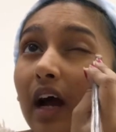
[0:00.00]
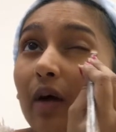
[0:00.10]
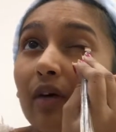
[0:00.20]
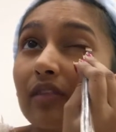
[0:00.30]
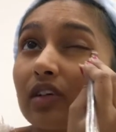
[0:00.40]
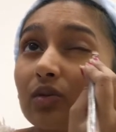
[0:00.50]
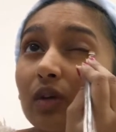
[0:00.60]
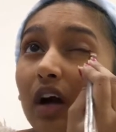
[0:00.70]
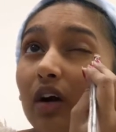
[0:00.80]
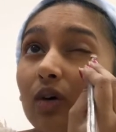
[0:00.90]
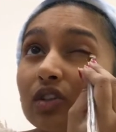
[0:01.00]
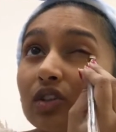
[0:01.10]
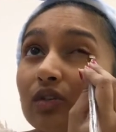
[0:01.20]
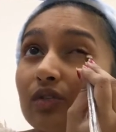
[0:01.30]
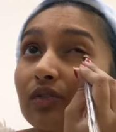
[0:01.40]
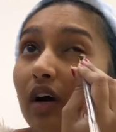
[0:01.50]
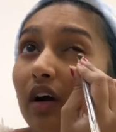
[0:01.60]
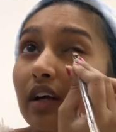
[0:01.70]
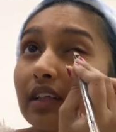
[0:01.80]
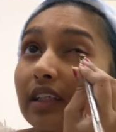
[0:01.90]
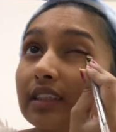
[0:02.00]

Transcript: However, do not go too far on the